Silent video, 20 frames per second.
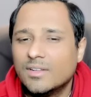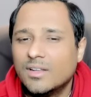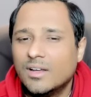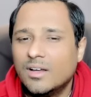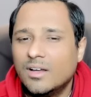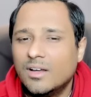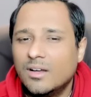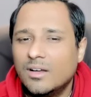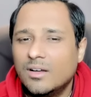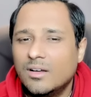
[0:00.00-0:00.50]

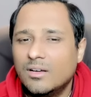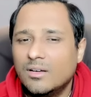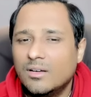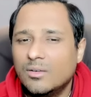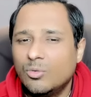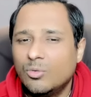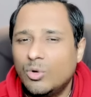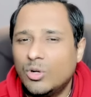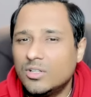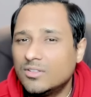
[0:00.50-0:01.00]
uh,
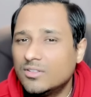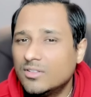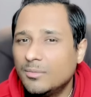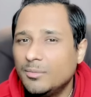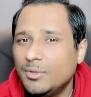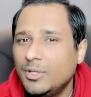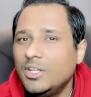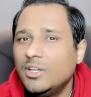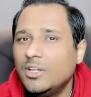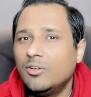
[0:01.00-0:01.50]
what's the
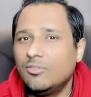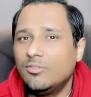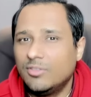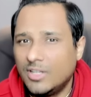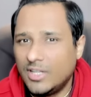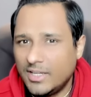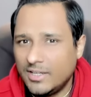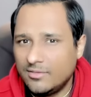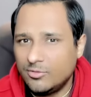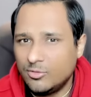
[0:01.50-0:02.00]
meaning of
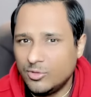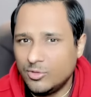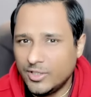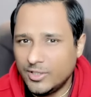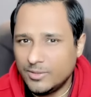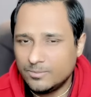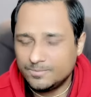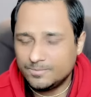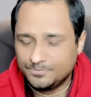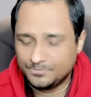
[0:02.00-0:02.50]
life
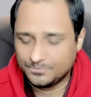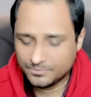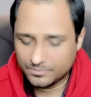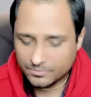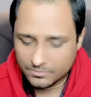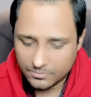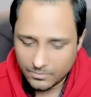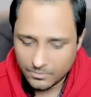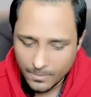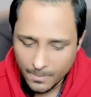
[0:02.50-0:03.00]
okay
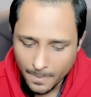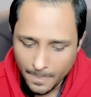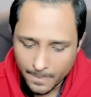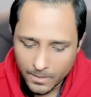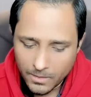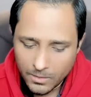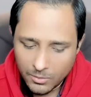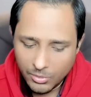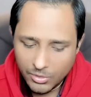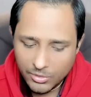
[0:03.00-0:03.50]

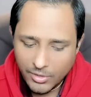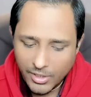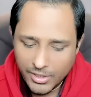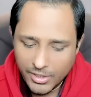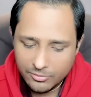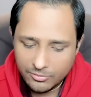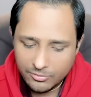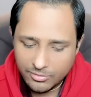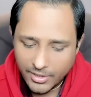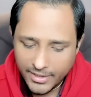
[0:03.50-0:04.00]
you will try
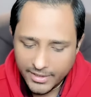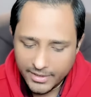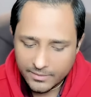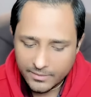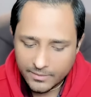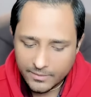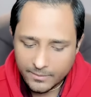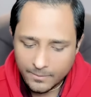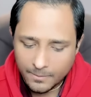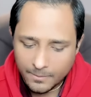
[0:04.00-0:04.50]
to find
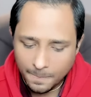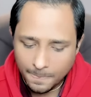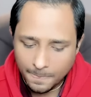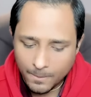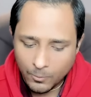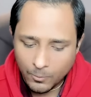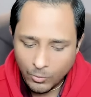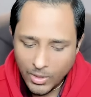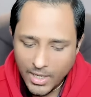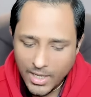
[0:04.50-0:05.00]

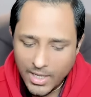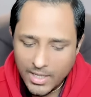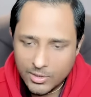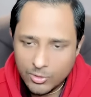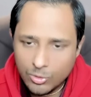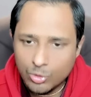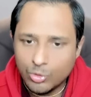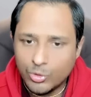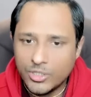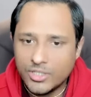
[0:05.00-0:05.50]
why are
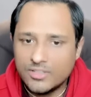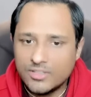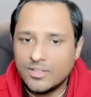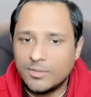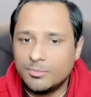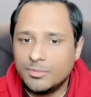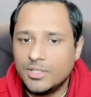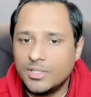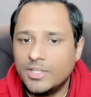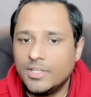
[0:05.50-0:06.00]
you doing
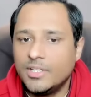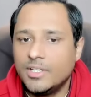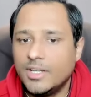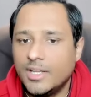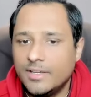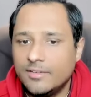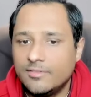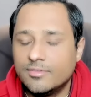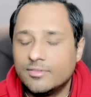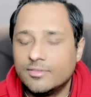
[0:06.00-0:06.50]
something in
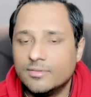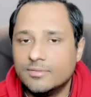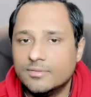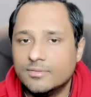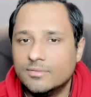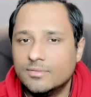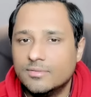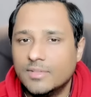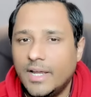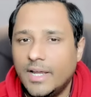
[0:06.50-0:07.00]
life
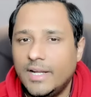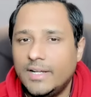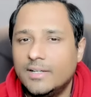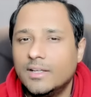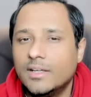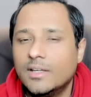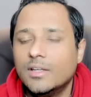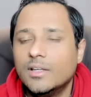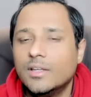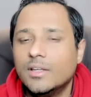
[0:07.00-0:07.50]
and
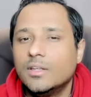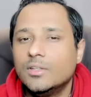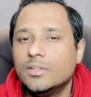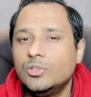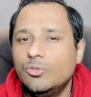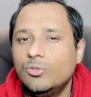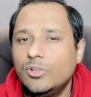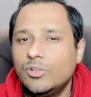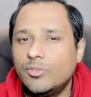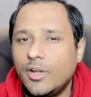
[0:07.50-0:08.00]

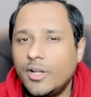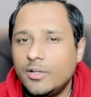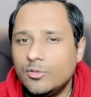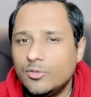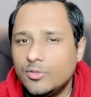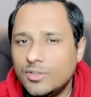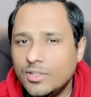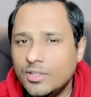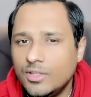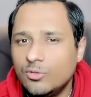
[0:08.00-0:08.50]
you will try to
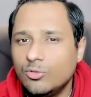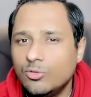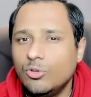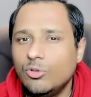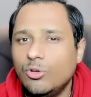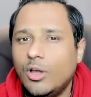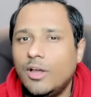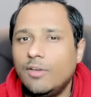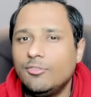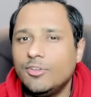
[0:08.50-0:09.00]
see do
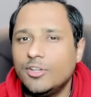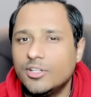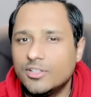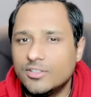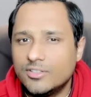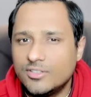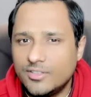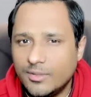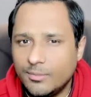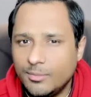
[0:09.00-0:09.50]
you have inner
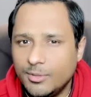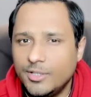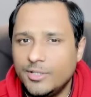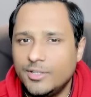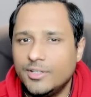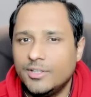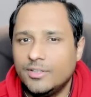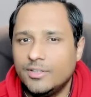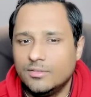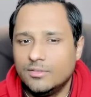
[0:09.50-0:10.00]
stability